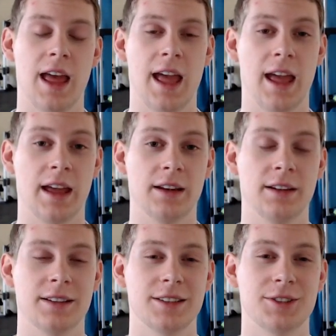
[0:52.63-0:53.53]

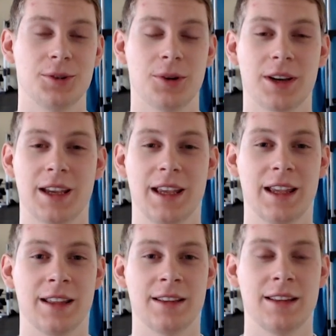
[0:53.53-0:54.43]
And so working
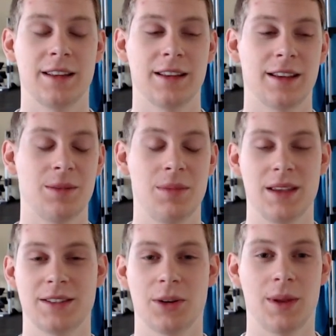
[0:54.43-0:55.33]
in can
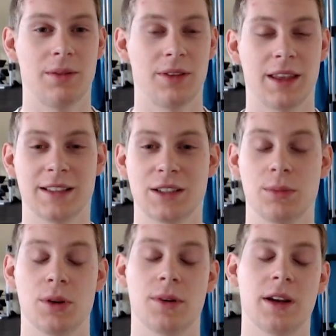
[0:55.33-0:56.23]
be so many different things. It
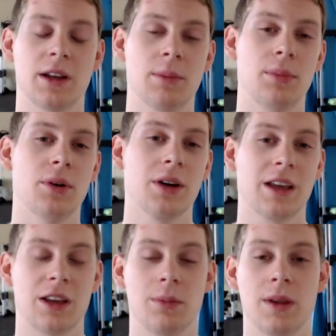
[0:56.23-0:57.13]
could be reading a book,
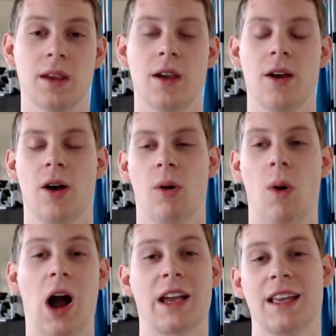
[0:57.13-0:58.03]
it could be
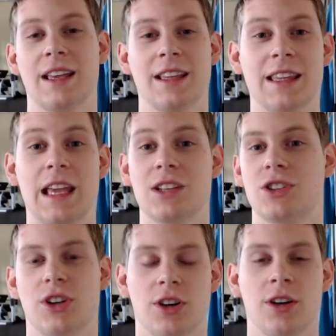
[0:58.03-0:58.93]
walking in
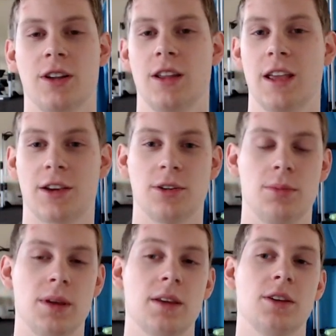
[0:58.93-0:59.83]
nature, it could
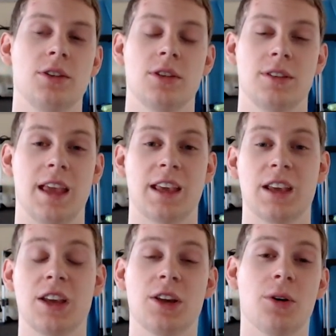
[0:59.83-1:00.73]
be
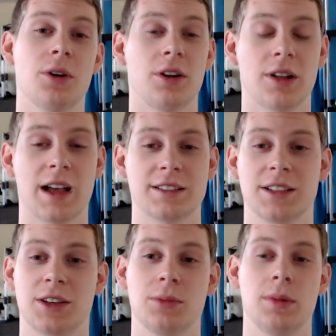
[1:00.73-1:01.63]
taking a yoga class.
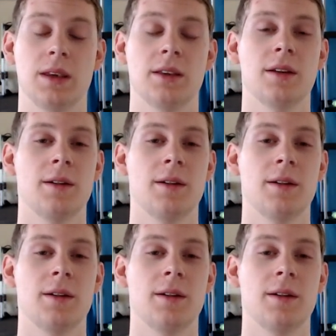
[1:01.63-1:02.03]
It could be,